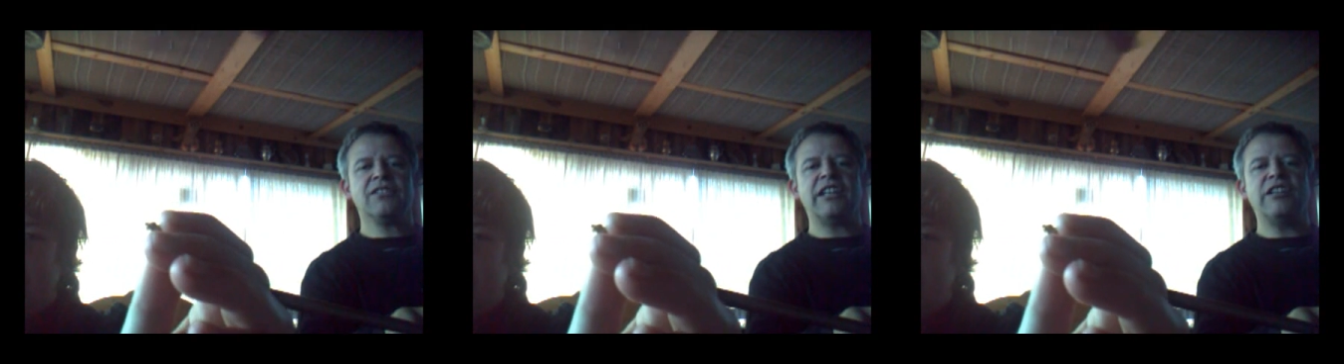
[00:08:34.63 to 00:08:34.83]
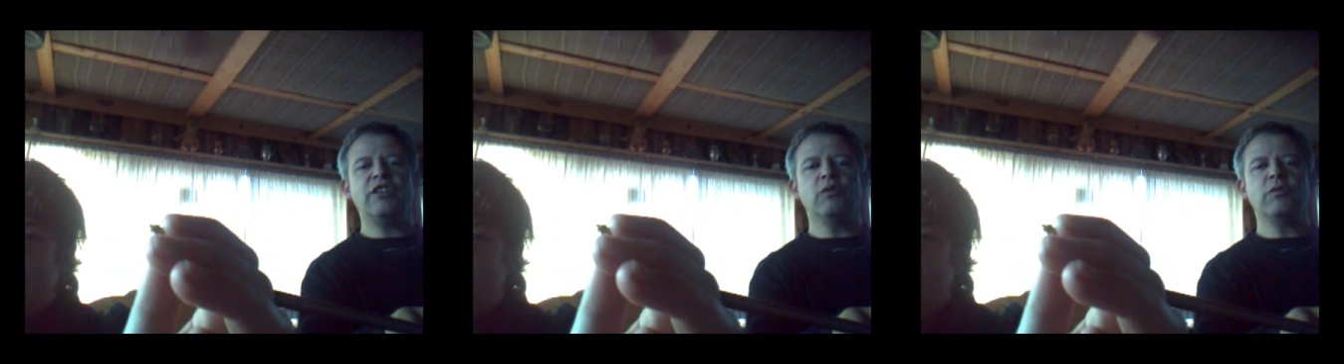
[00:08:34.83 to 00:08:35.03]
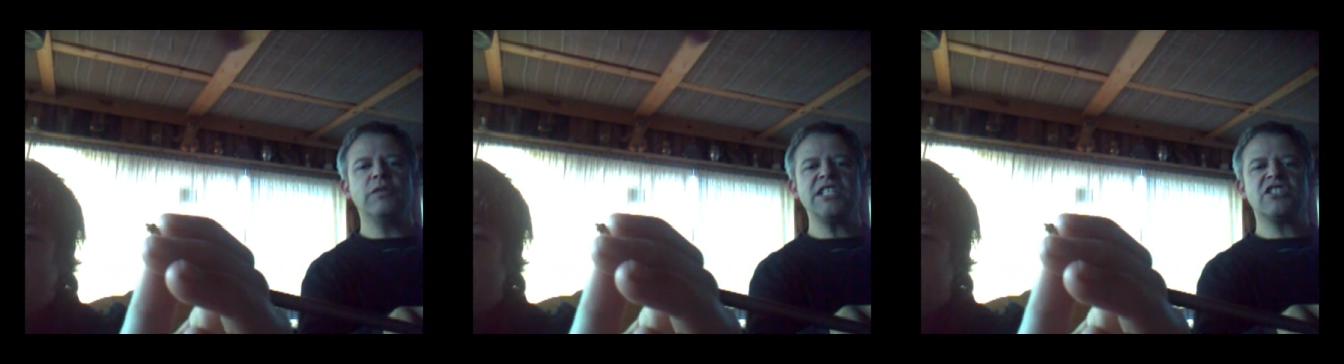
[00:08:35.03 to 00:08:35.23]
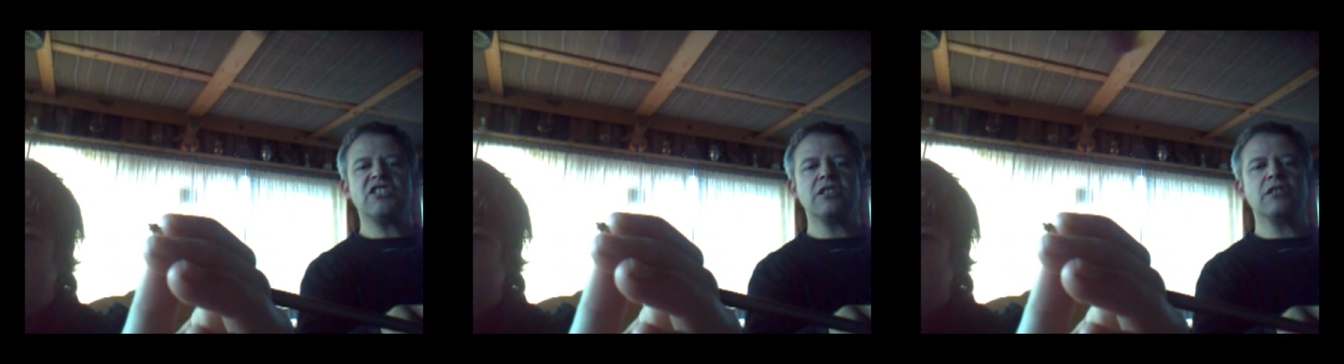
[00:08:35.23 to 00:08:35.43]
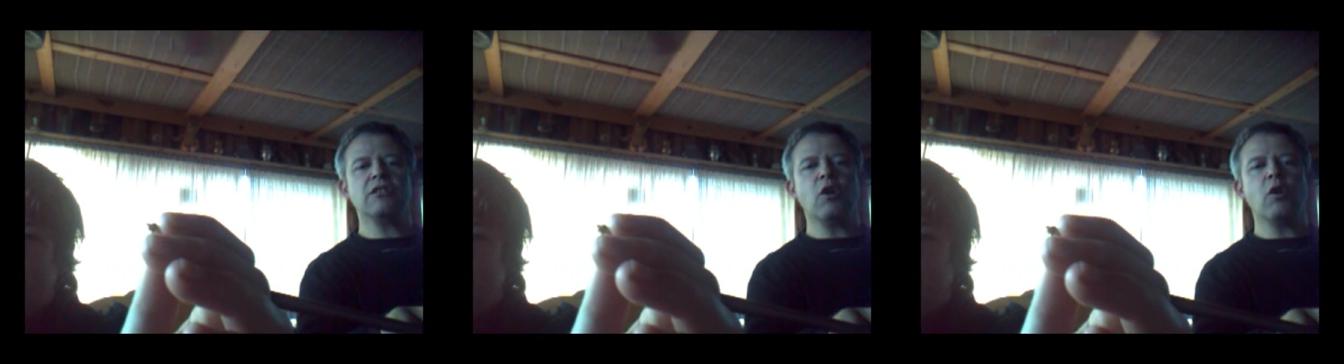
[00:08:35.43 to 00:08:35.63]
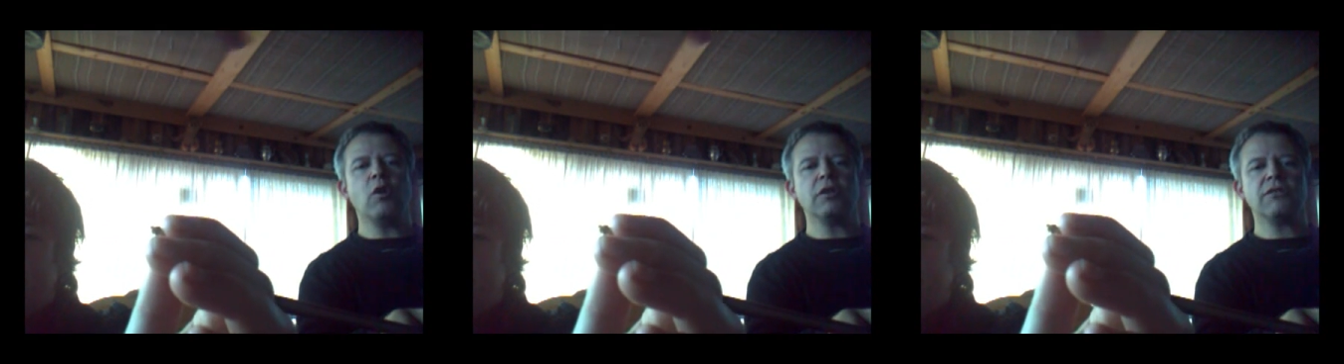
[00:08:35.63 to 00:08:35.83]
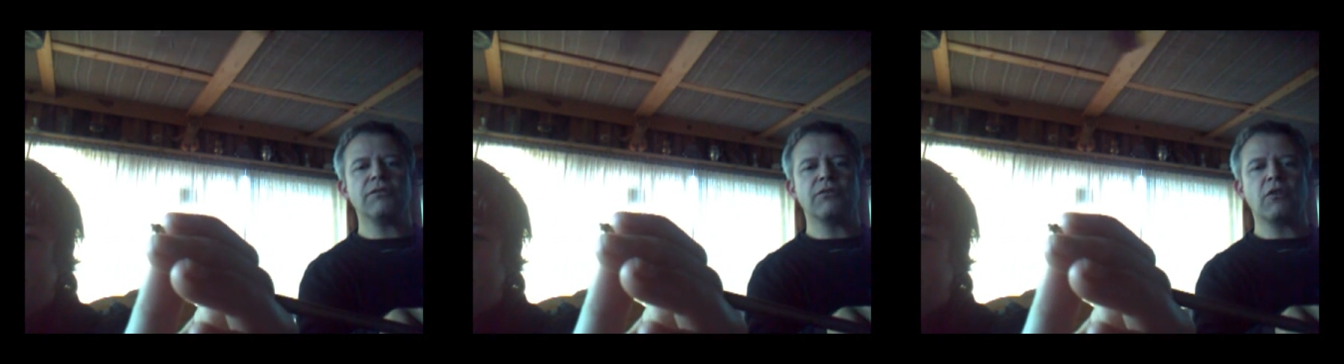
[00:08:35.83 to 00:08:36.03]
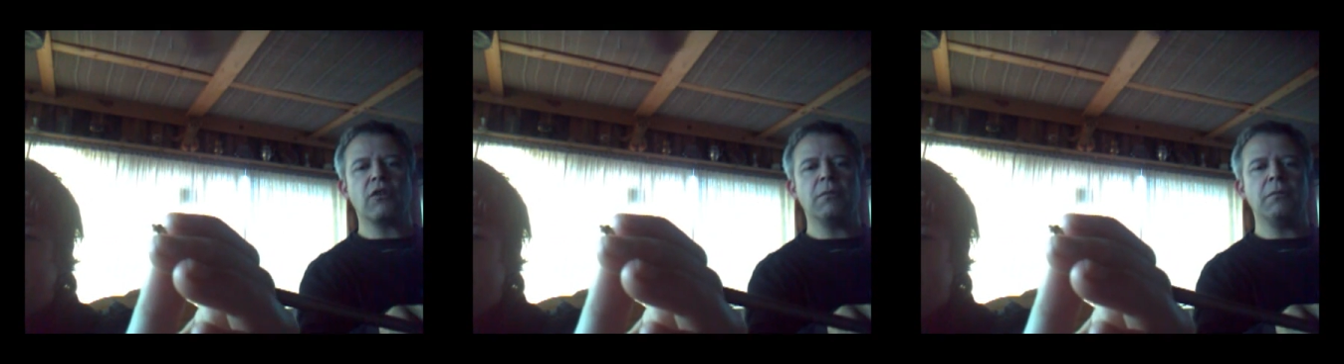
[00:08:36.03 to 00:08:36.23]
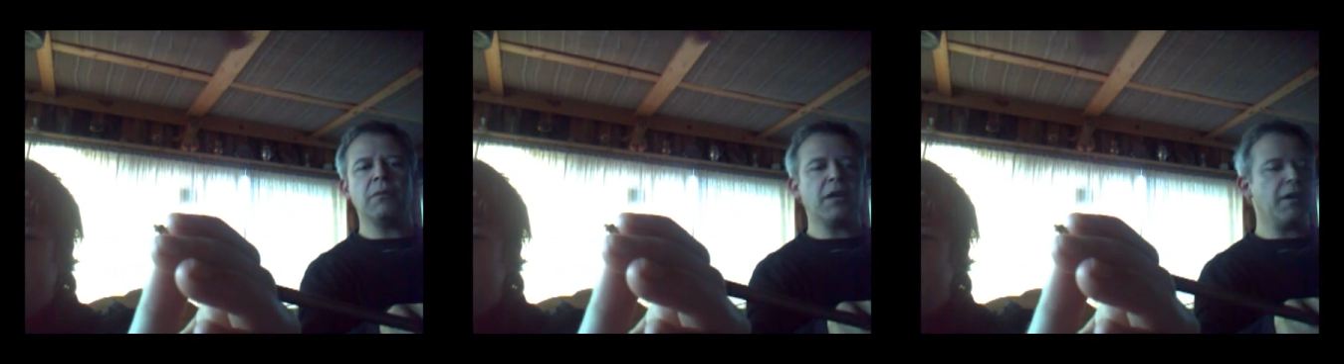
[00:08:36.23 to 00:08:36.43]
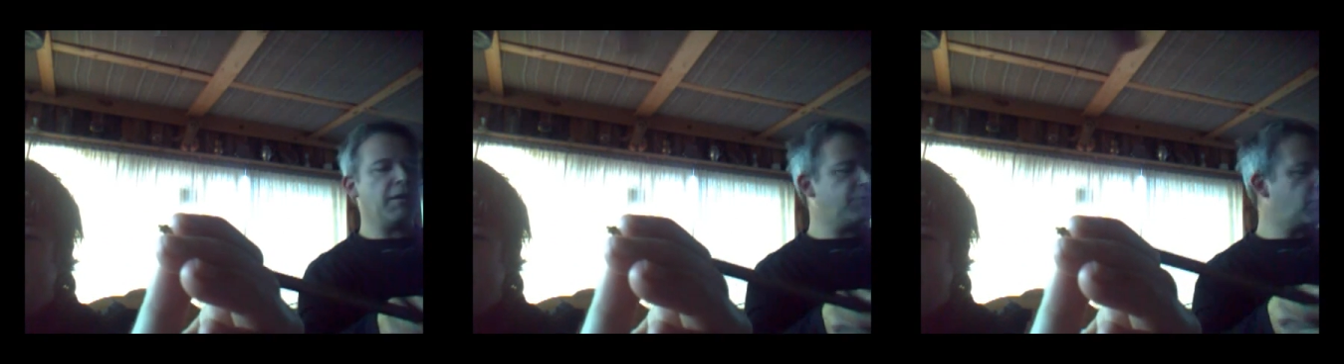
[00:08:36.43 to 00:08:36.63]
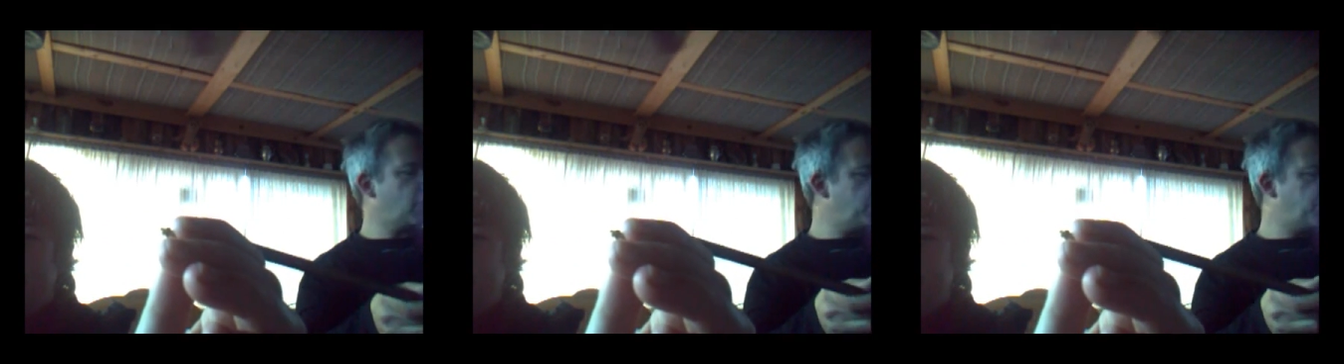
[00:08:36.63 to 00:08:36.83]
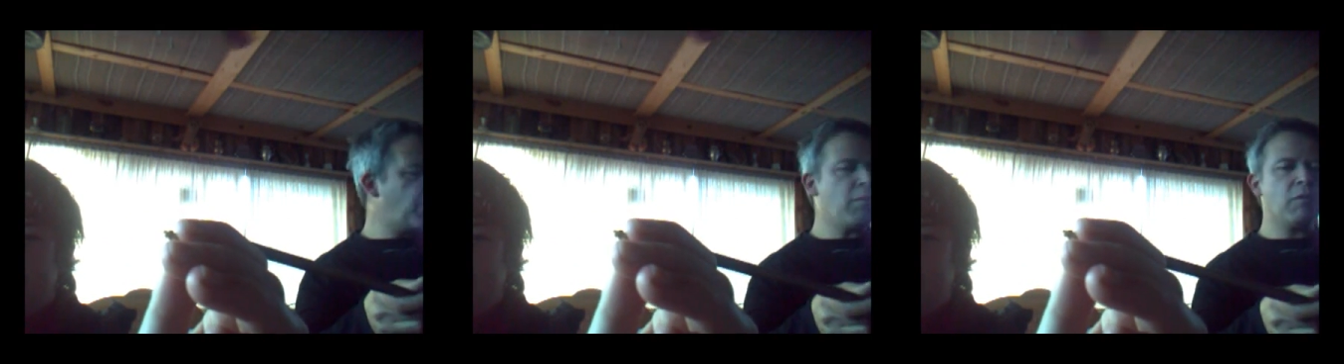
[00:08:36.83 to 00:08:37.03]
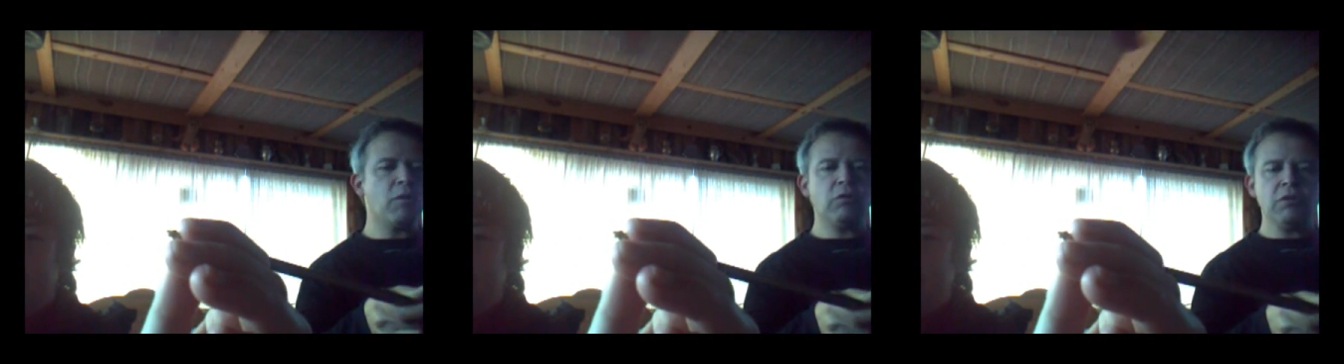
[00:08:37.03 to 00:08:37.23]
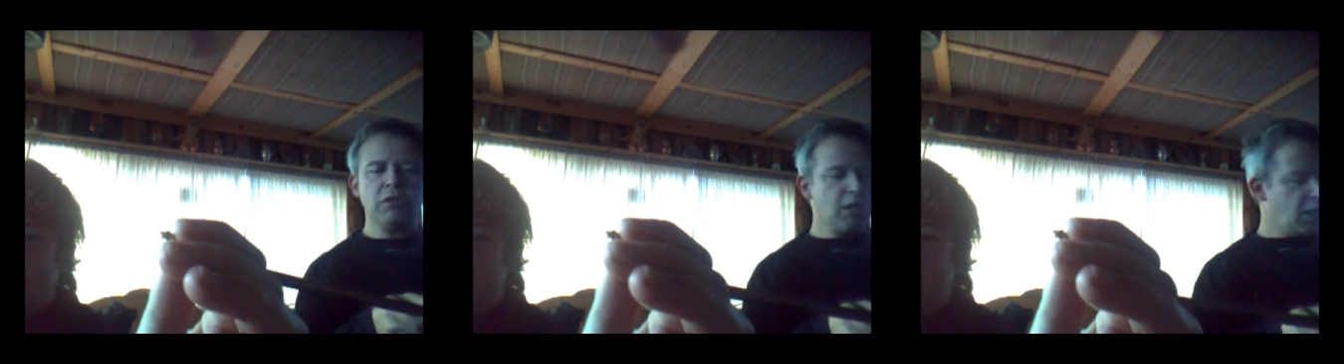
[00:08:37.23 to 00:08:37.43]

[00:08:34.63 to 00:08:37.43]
a Norwegian gold from Bømlo,